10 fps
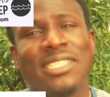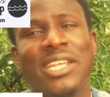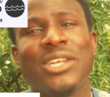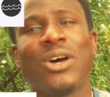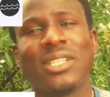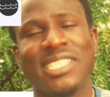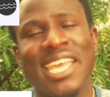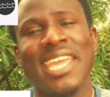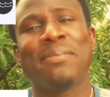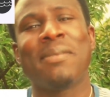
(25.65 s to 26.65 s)
to not
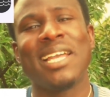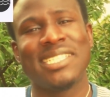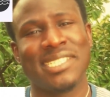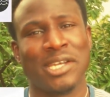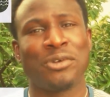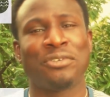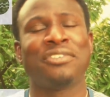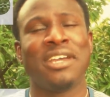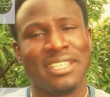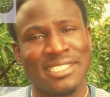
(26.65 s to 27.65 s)
take
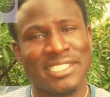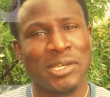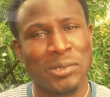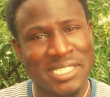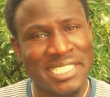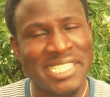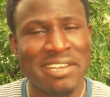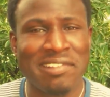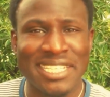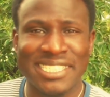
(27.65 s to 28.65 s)
myself so
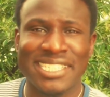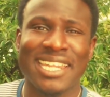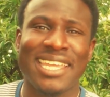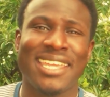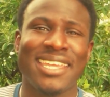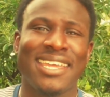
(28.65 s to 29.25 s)
seriously.